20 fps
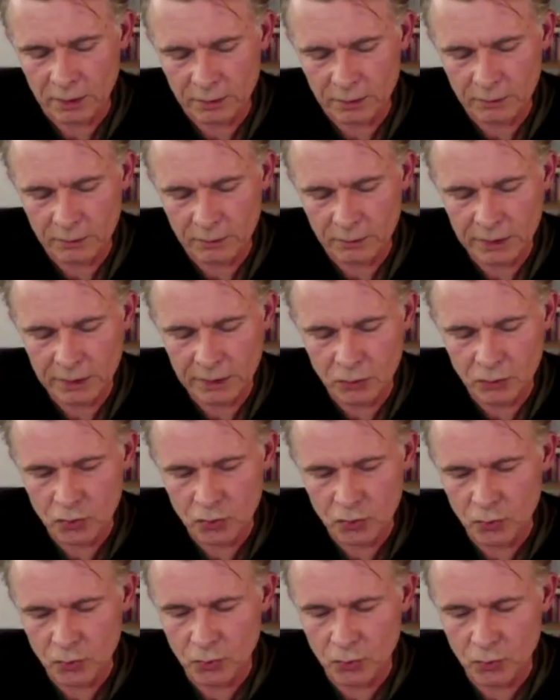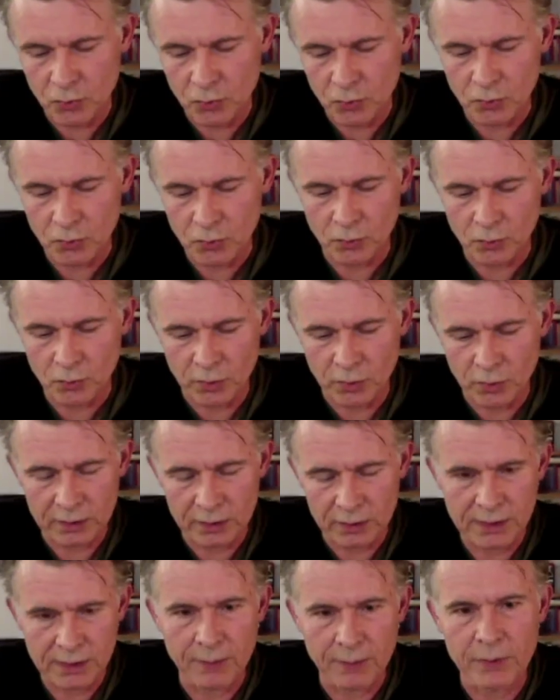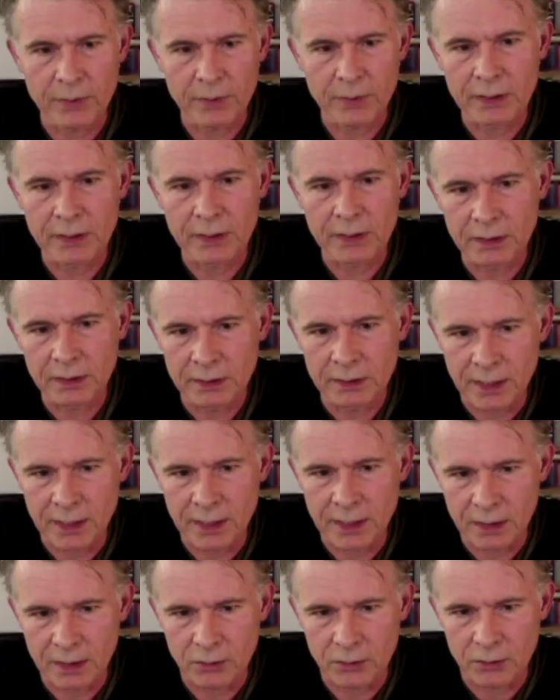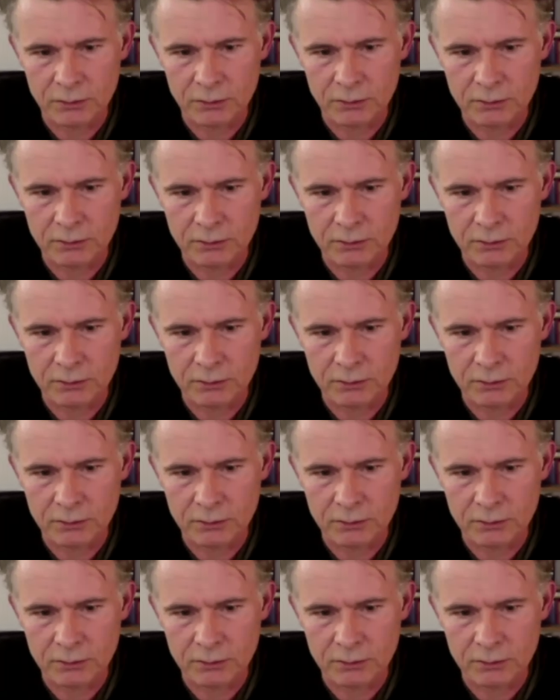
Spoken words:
into what is happening now